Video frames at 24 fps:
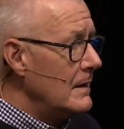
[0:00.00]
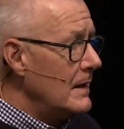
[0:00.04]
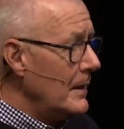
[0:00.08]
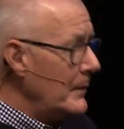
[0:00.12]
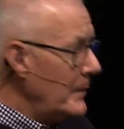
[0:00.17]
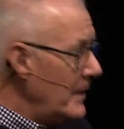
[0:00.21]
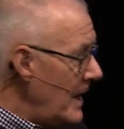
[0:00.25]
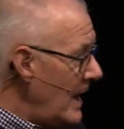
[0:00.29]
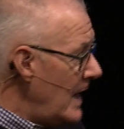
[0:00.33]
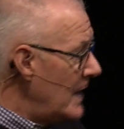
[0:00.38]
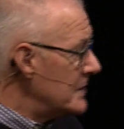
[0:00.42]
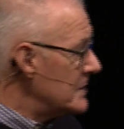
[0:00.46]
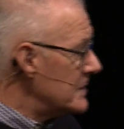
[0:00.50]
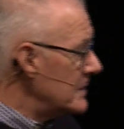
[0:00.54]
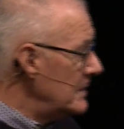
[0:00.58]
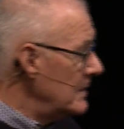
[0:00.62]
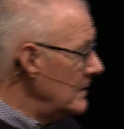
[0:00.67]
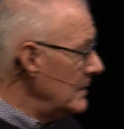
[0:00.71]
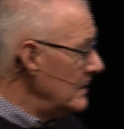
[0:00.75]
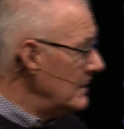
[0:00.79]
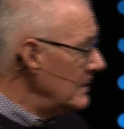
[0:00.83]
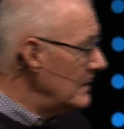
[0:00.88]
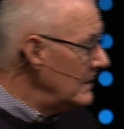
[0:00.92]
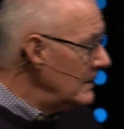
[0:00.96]
Let me ask
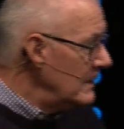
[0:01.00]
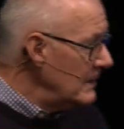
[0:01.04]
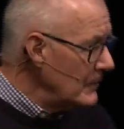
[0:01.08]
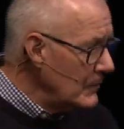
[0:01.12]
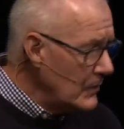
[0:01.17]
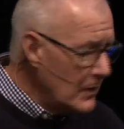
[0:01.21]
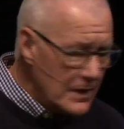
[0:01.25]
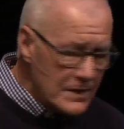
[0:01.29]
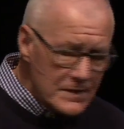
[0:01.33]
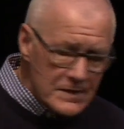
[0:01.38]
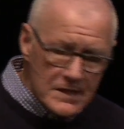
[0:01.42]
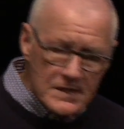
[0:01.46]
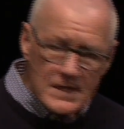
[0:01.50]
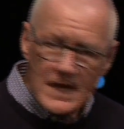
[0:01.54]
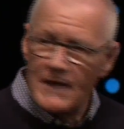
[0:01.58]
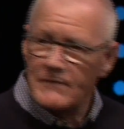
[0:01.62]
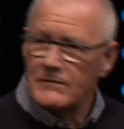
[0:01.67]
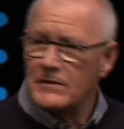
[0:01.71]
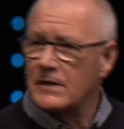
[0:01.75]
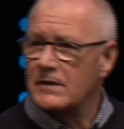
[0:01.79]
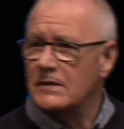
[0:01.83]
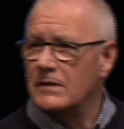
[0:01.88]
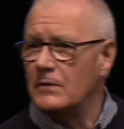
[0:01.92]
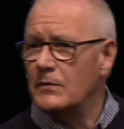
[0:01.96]
you, what does this
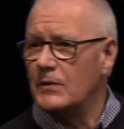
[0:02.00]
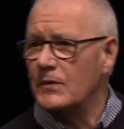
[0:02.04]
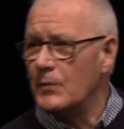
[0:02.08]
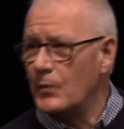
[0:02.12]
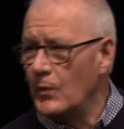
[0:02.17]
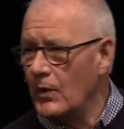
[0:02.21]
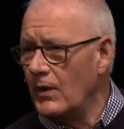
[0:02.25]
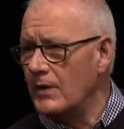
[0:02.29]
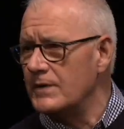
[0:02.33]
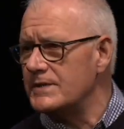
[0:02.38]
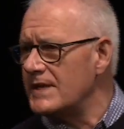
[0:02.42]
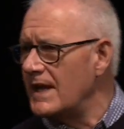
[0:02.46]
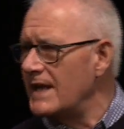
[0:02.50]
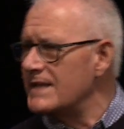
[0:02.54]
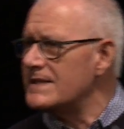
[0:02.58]
have to do with words?